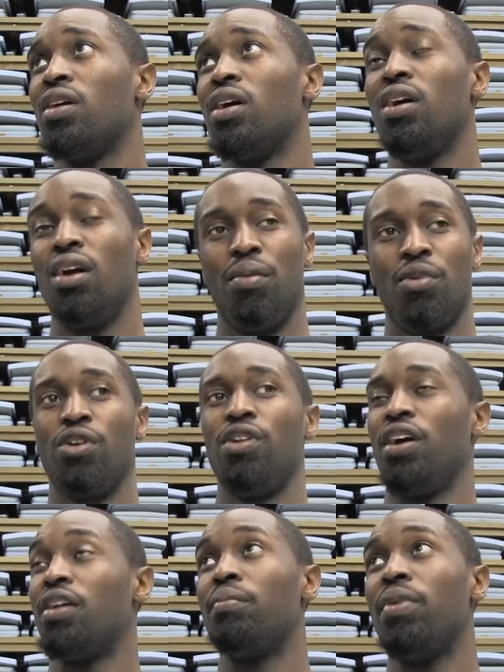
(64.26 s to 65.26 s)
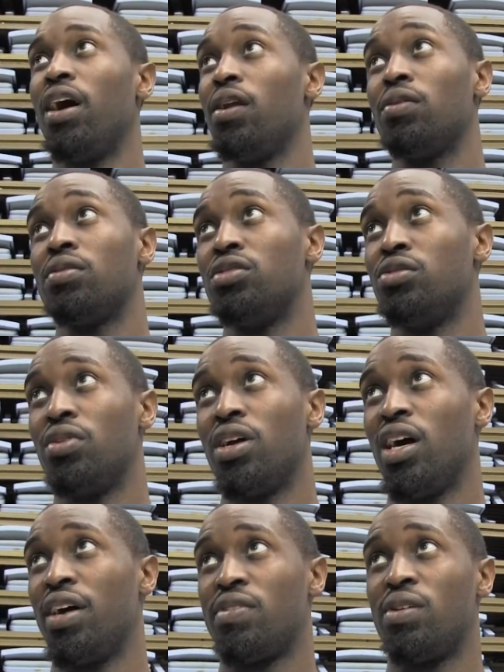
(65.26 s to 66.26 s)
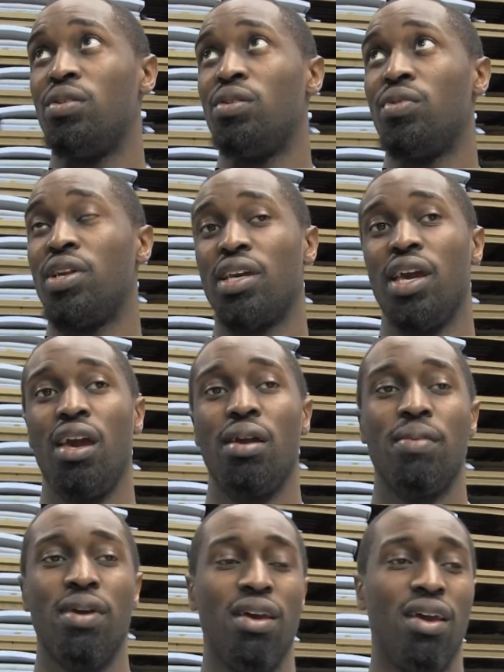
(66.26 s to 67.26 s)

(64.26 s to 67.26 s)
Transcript: I'm gonna go down and battle and do what I have to do to win the game.